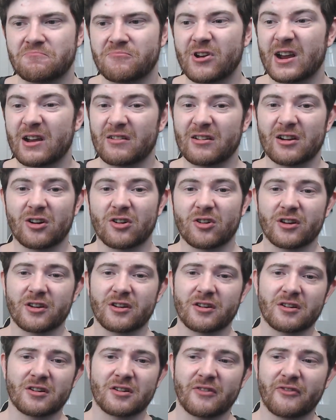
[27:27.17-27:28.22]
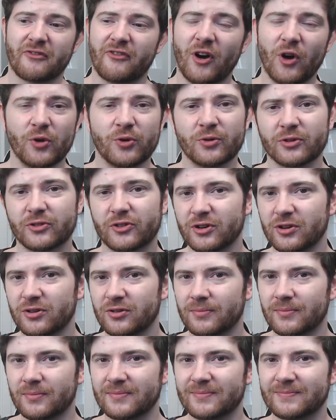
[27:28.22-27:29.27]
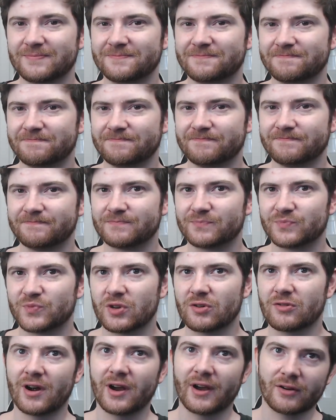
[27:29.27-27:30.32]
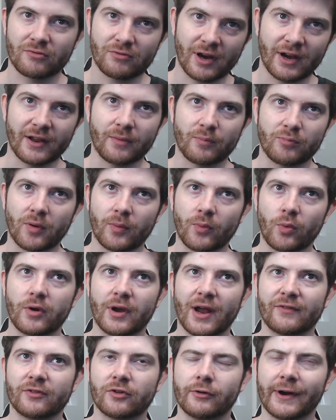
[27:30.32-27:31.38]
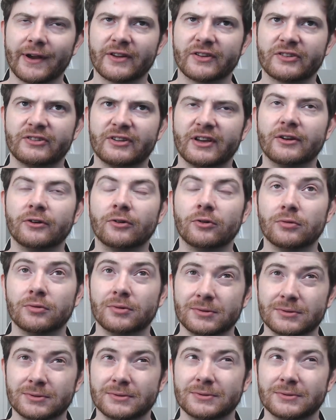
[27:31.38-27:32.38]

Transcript: bring her along a phone or two. Granted, probably wouldn't have great signal.